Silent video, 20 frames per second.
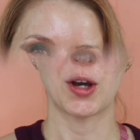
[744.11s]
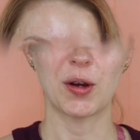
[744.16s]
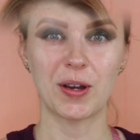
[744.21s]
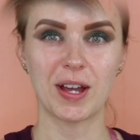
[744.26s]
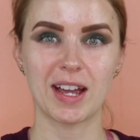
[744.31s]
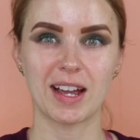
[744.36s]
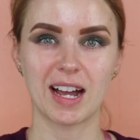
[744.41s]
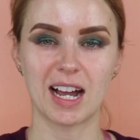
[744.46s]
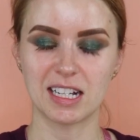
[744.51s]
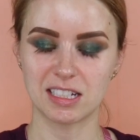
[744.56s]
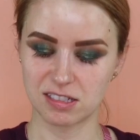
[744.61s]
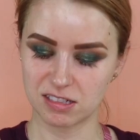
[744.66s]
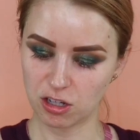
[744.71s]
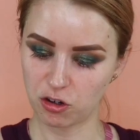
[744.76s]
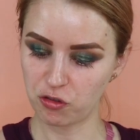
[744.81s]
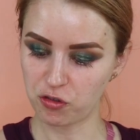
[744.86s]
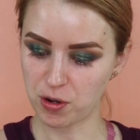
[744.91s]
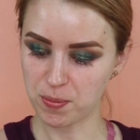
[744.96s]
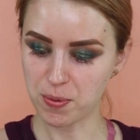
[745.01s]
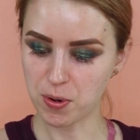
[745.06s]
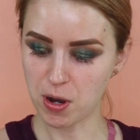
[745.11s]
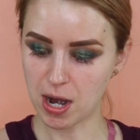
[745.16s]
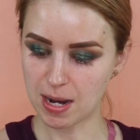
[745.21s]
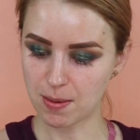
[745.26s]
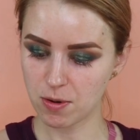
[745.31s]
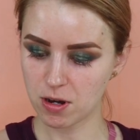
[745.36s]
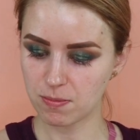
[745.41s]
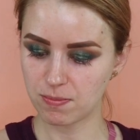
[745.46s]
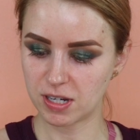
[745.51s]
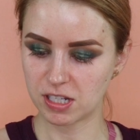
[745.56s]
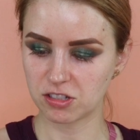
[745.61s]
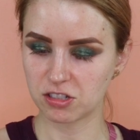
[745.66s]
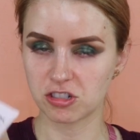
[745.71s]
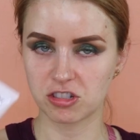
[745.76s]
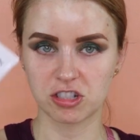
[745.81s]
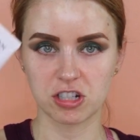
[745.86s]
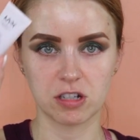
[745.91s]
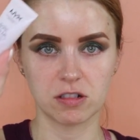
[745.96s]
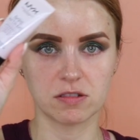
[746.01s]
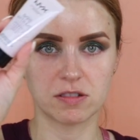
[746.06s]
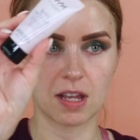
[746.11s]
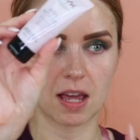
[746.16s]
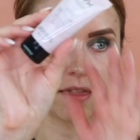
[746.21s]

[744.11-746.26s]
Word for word: Okay guys, so for primer, Buster chose